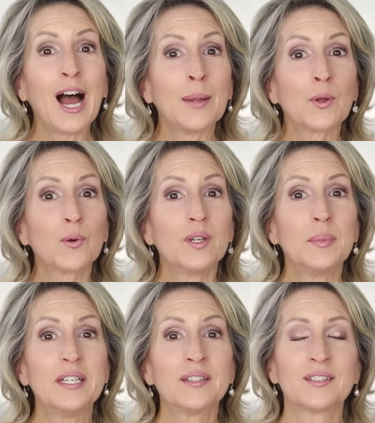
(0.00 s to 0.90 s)
I'm Glory
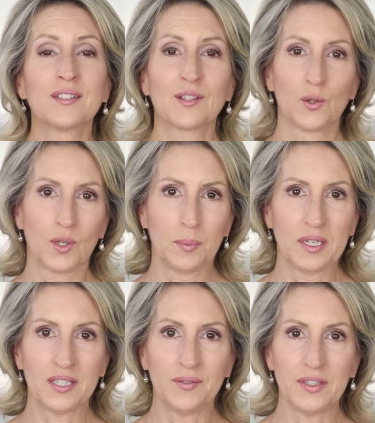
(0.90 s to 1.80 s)
B, and this is Glory
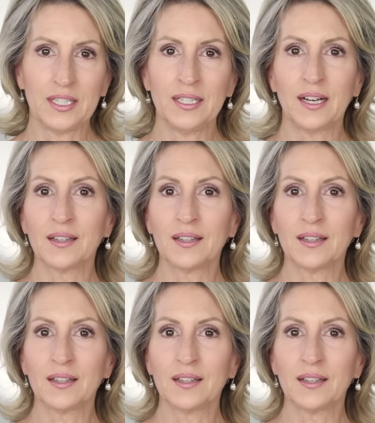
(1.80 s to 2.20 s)
B T V,